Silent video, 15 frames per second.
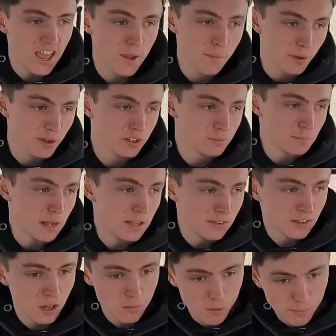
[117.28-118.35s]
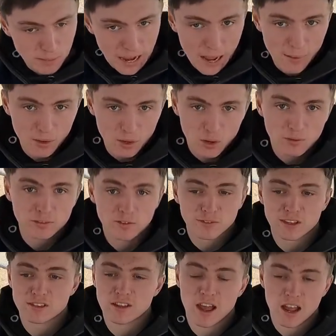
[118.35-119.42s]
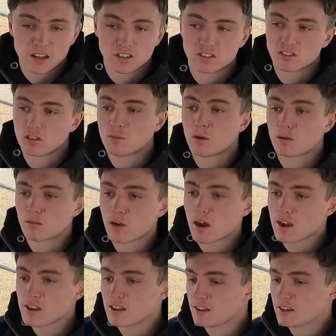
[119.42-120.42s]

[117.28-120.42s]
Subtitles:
here because Ben's going to be ploughing off of this hedge to my right,